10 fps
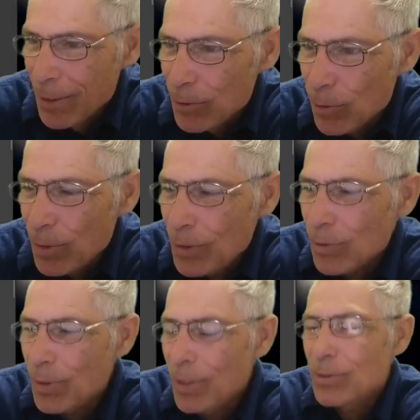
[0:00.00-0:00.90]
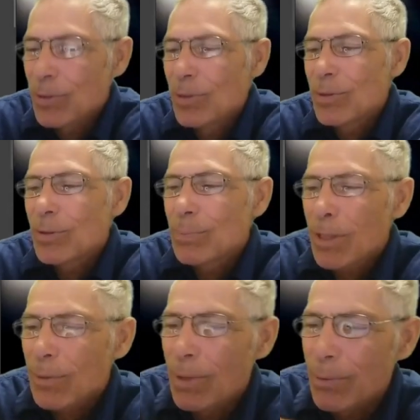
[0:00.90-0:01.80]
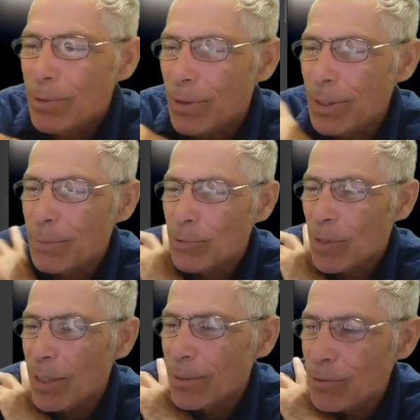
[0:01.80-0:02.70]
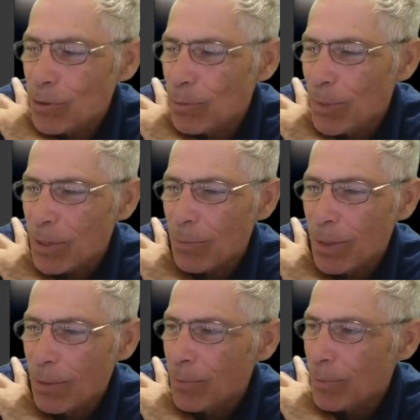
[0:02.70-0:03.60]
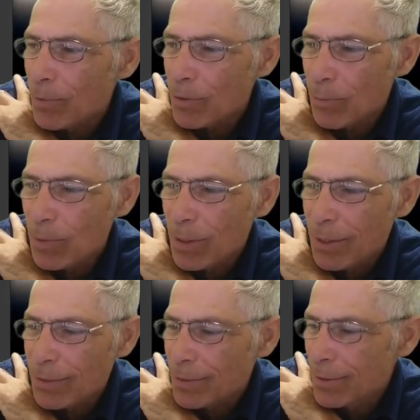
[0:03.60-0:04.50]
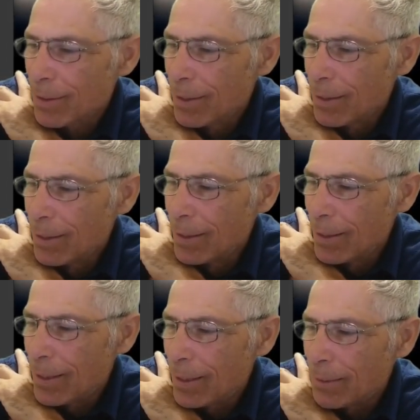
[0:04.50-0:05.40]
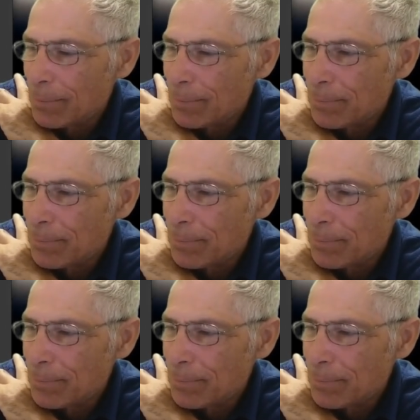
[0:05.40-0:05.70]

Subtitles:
So these are things that you just muck around with the themes, okay? So you muck around with what you want, and